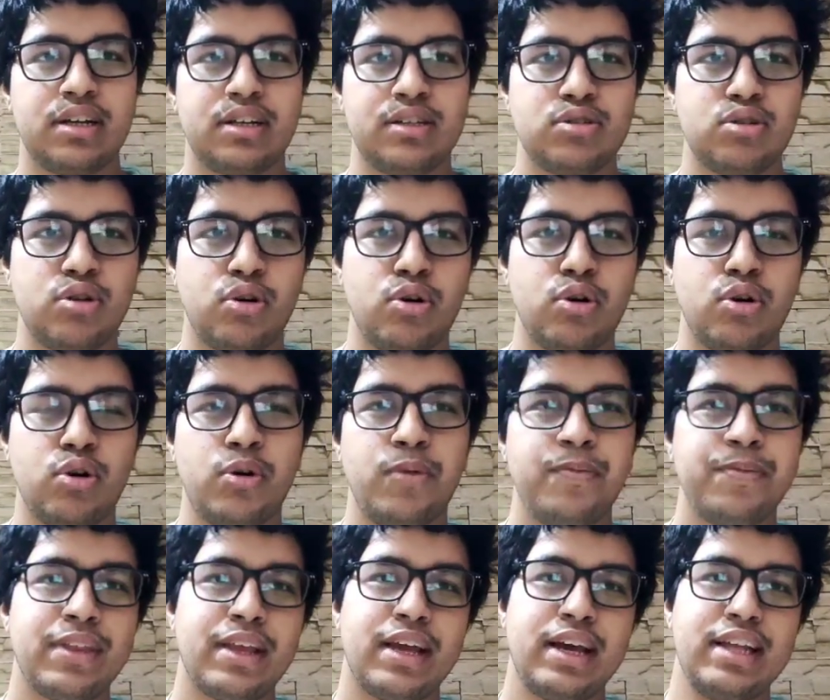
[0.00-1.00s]
So
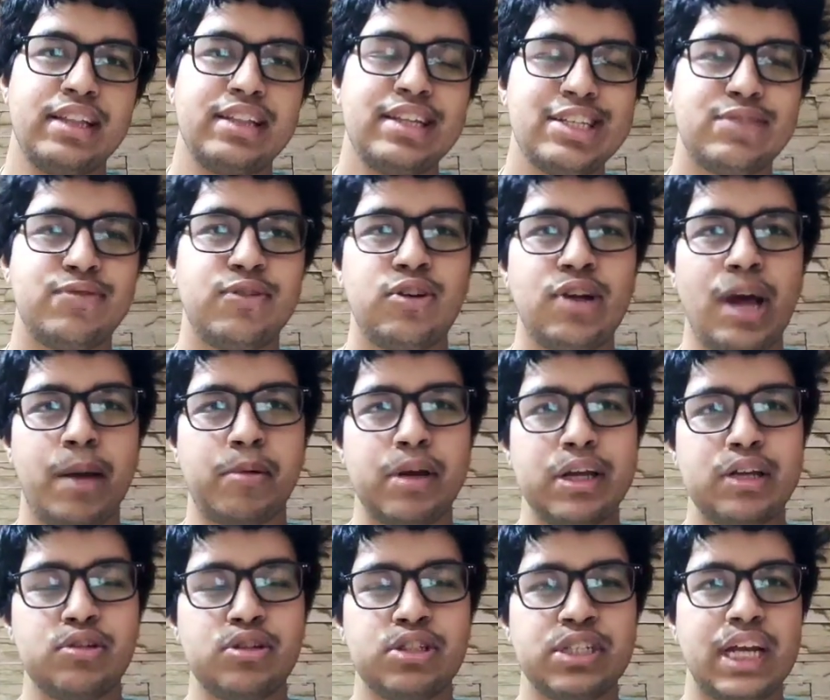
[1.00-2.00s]
in this video I'm
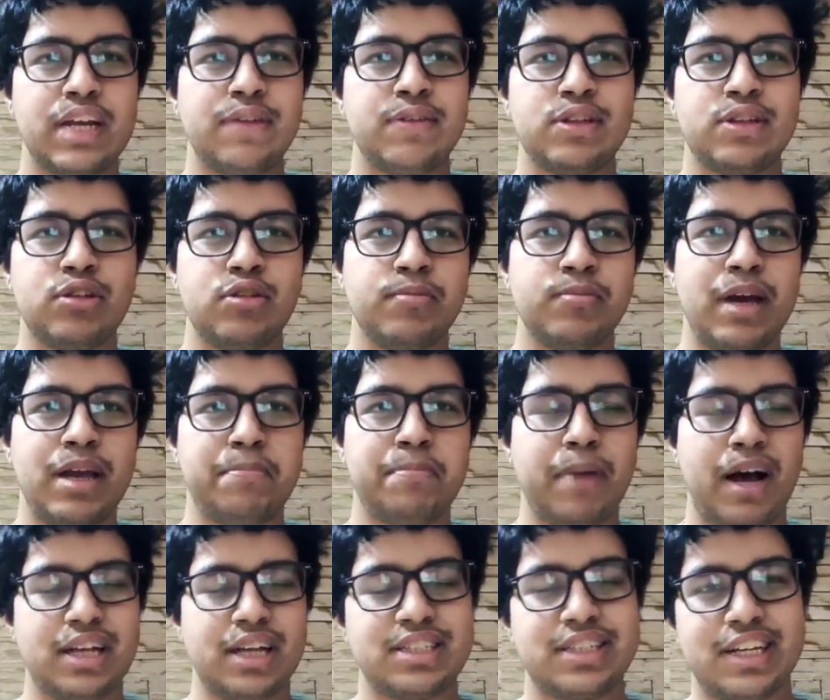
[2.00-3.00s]
going to share with you my
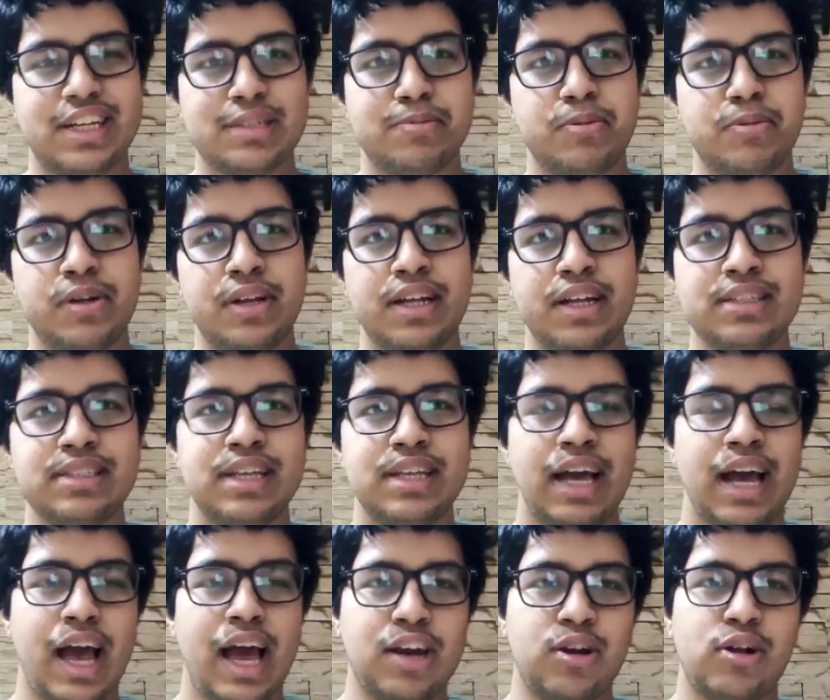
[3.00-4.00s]
past experience
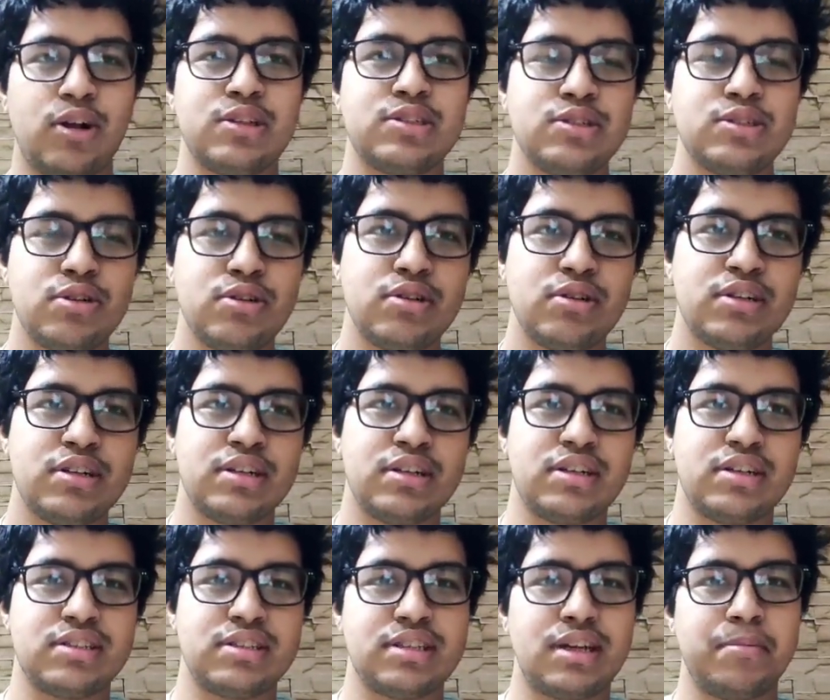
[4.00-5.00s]
and
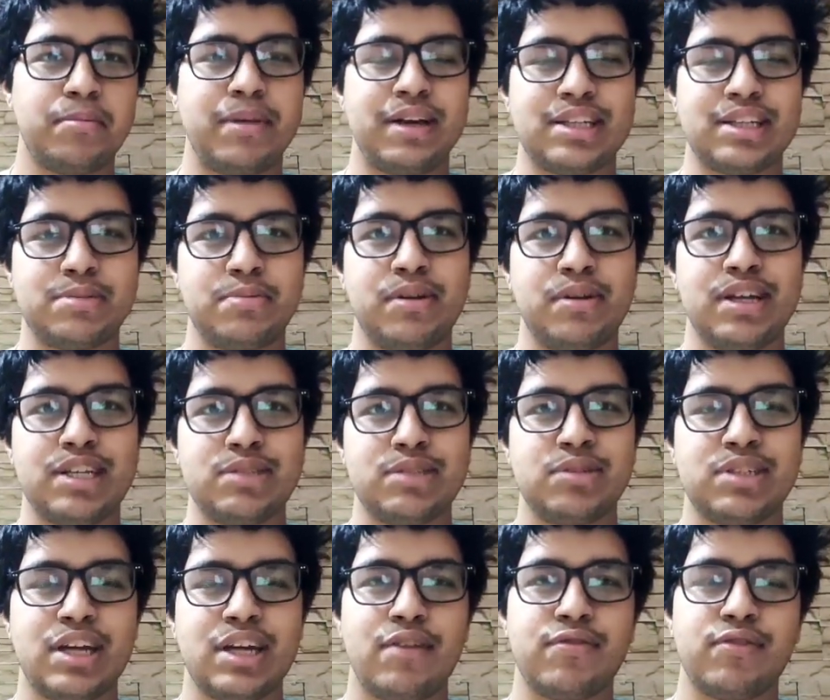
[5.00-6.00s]
also some experience
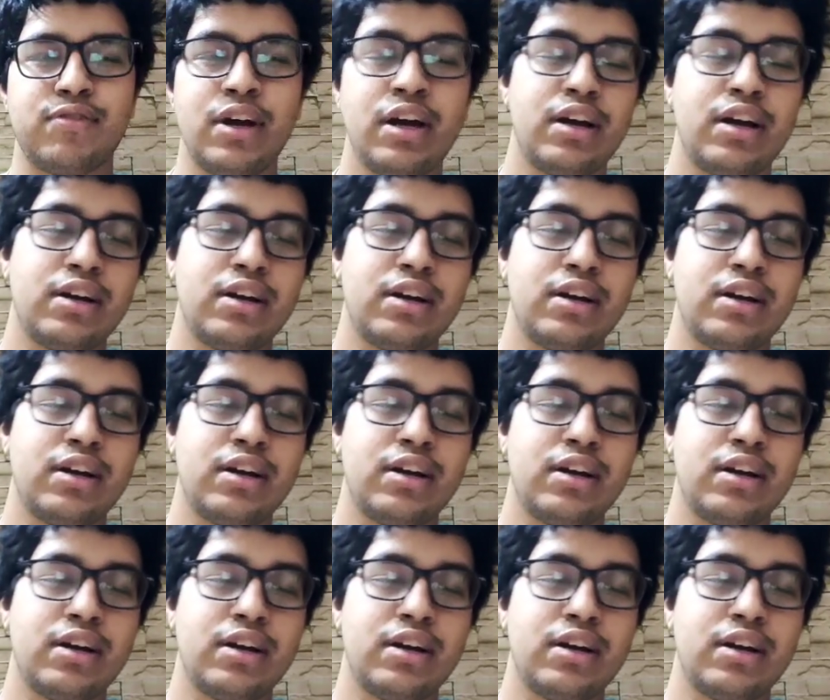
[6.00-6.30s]
which I've